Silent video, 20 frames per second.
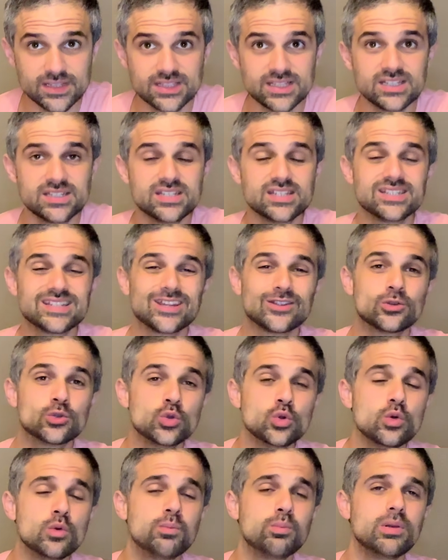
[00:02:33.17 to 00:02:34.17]
and this is a
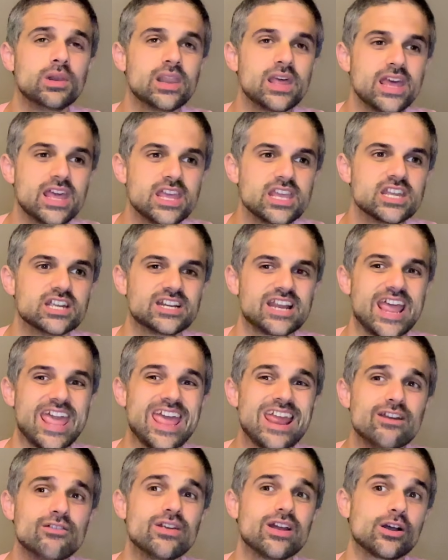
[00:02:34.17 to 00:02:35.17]
2-player
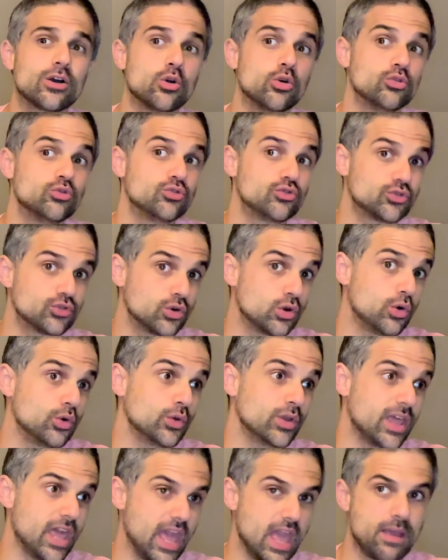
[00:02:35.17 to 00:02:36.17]
area
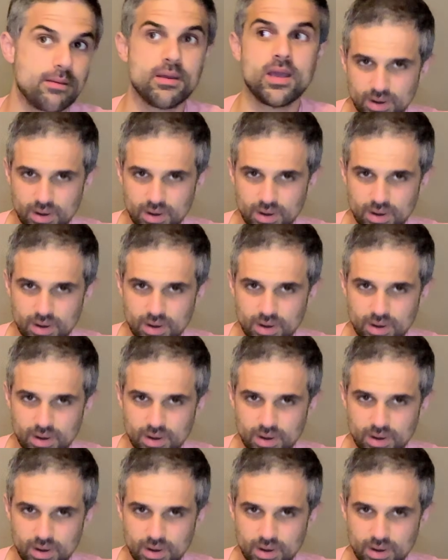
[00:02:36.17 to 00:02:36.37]
control game.